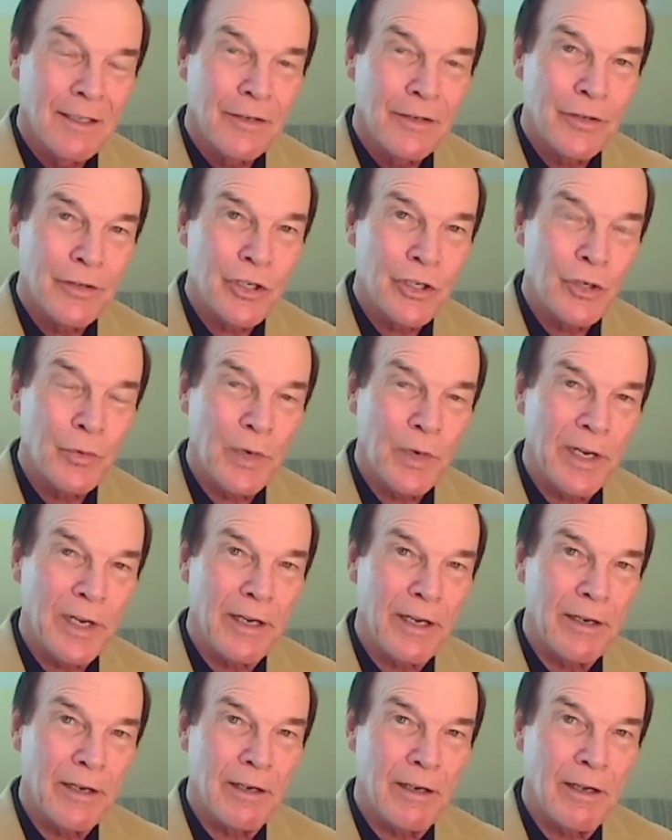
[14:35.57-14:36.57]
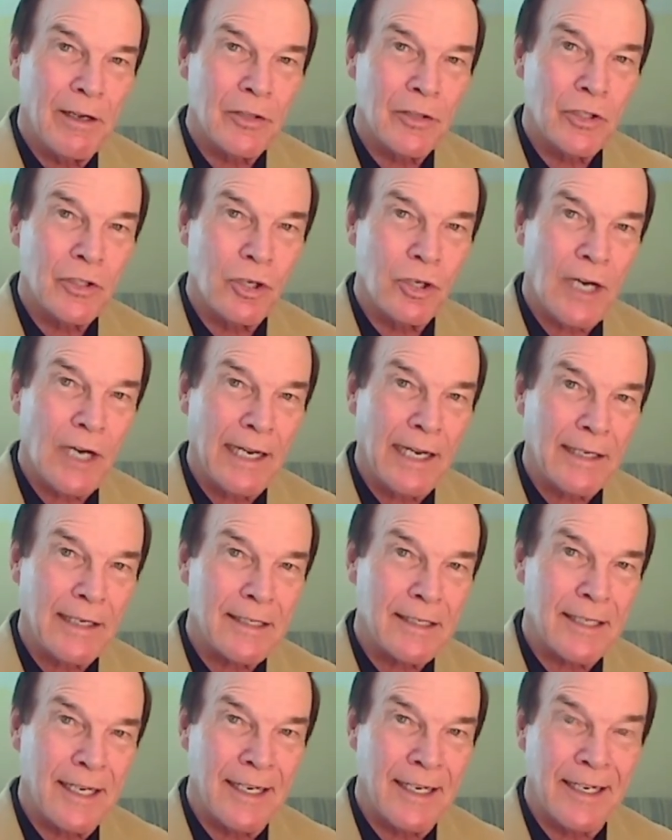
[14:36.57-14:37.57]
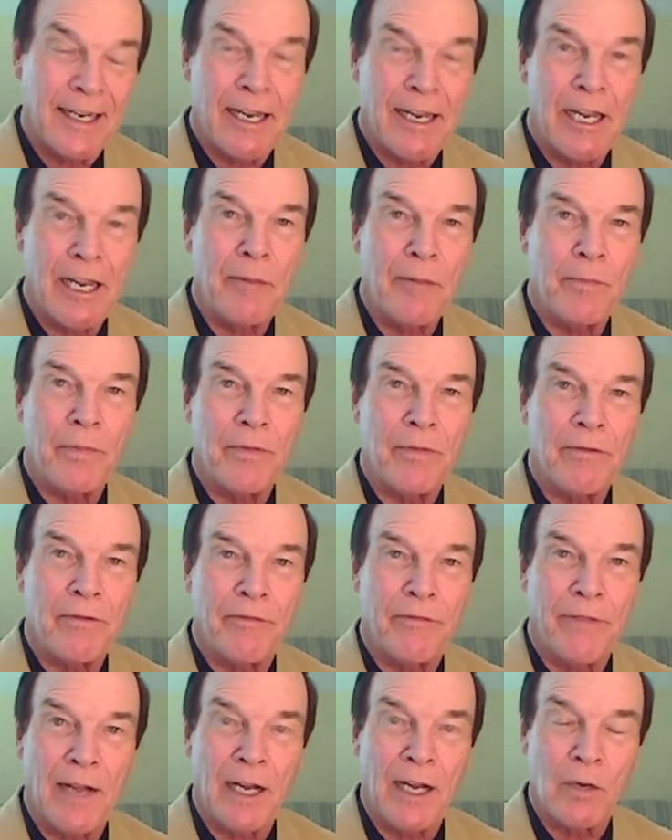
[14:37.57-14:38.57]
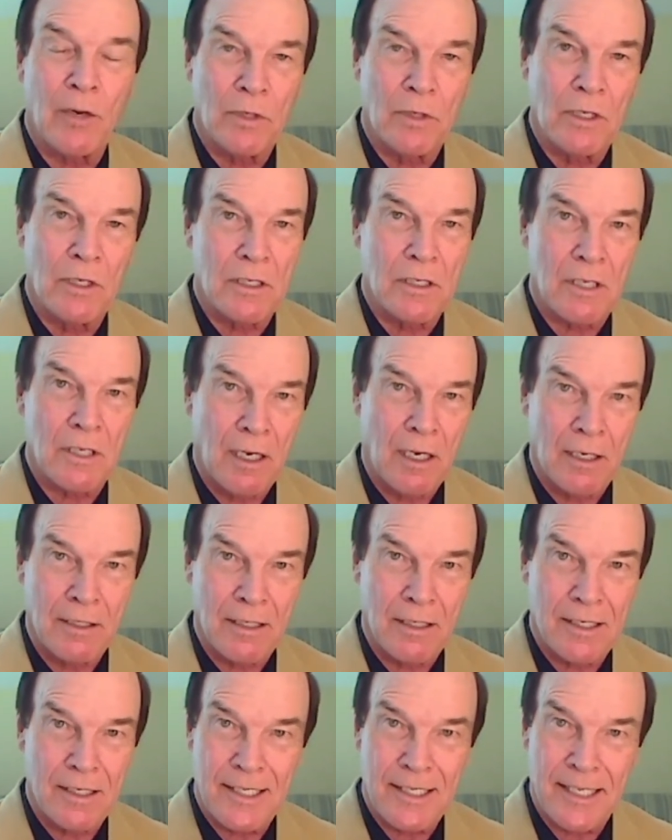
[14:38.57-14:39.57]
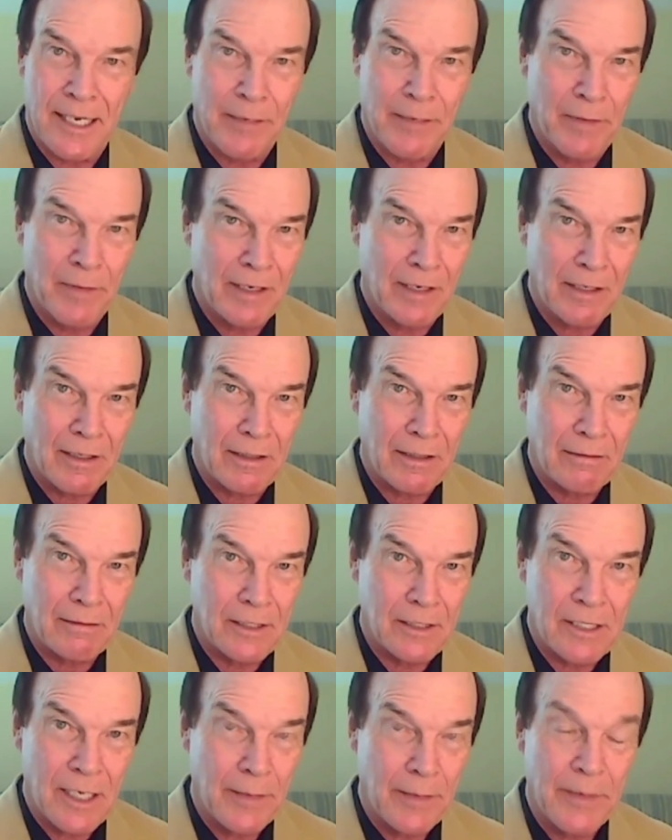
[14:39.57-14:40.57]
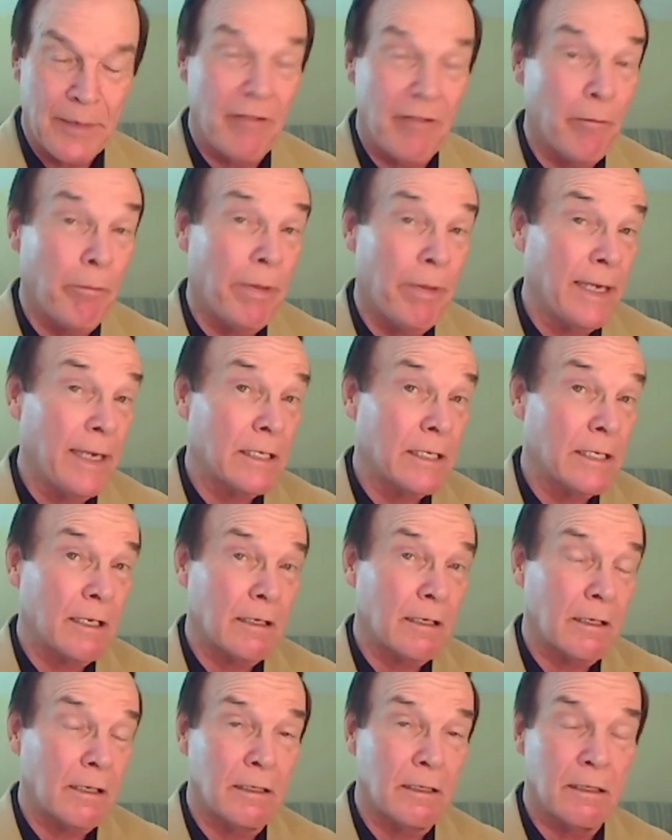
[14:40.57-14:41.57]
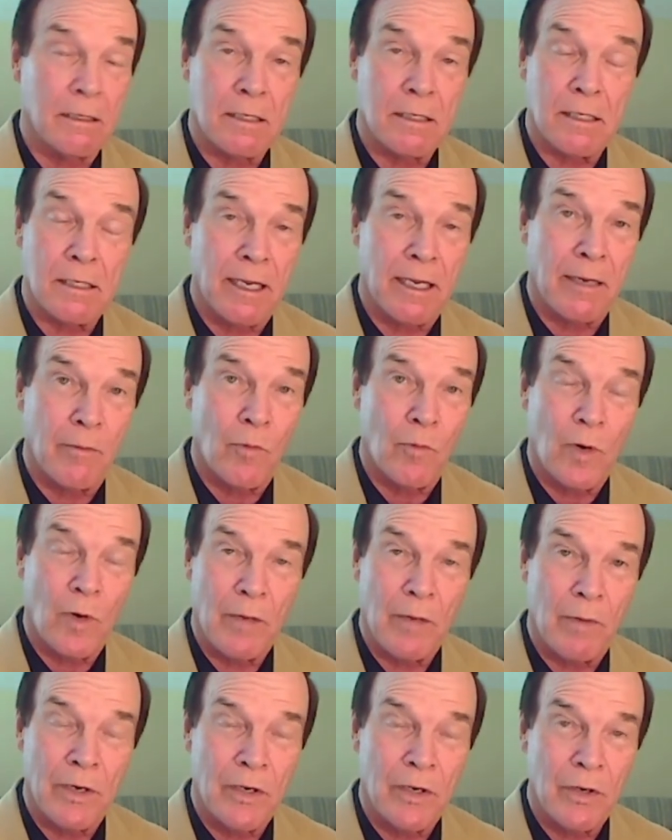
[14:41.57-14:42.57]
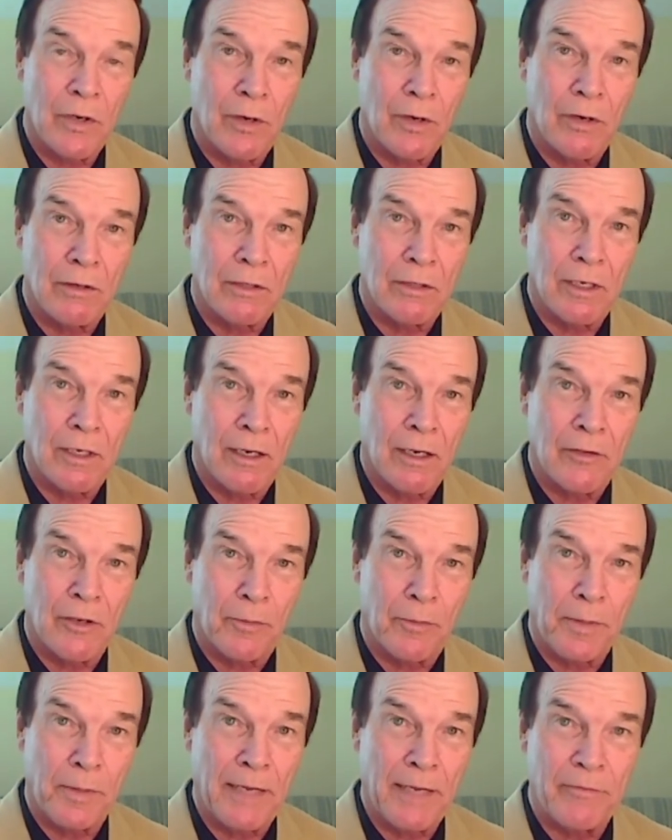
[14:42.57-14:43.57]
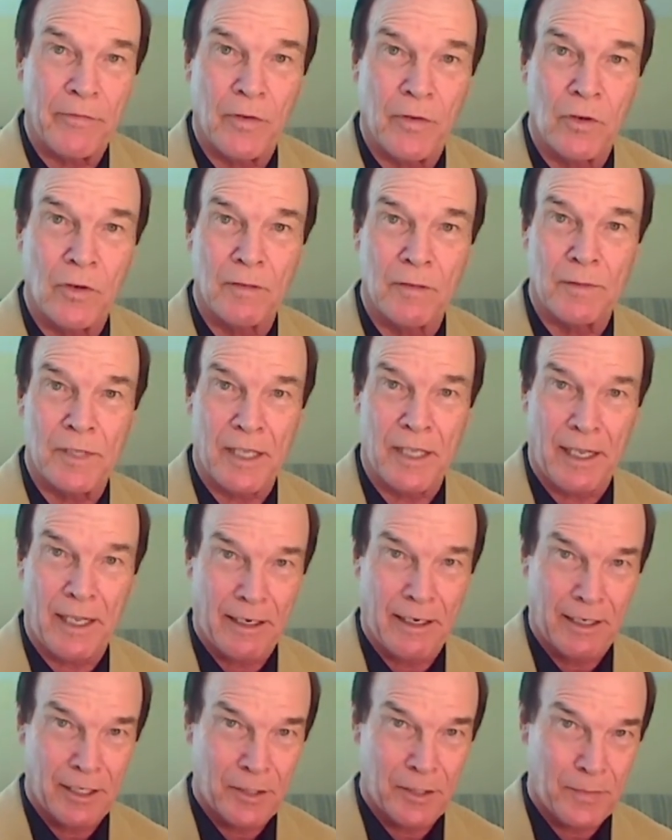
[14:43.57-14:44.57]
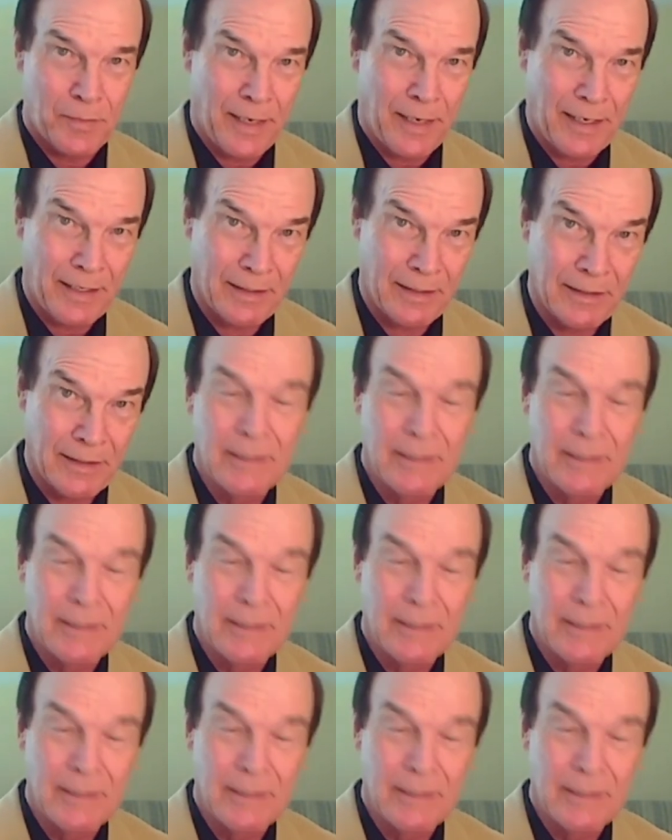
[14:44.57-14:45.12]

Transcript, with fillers: Do we attract and keep followers on Steemit? Steemit basically the same way we do on other platforms, that is by